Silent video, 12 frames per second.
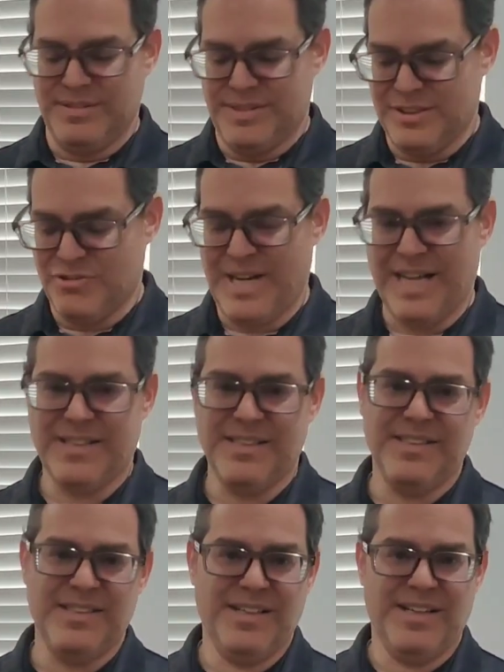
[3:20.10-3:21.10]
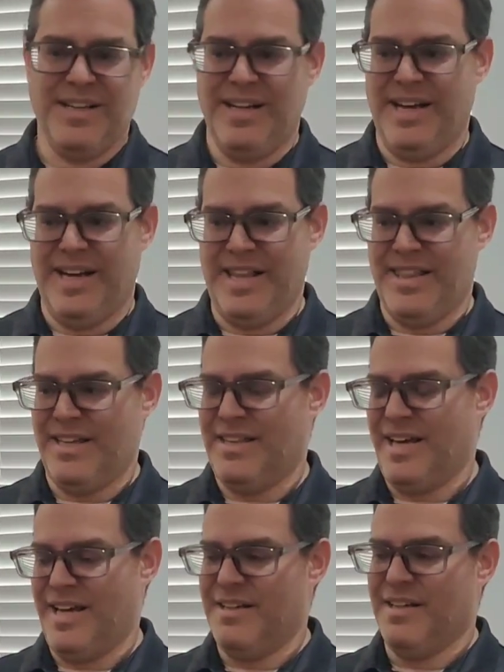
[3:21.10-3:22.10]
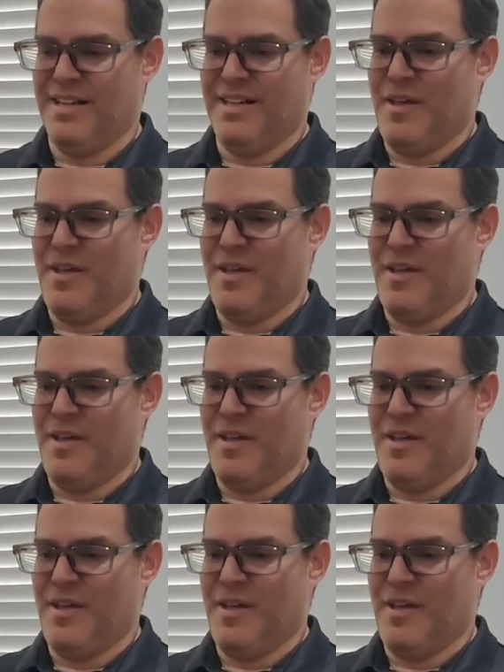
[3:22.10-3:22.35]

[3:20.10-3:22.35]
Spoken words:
distracted. And I think that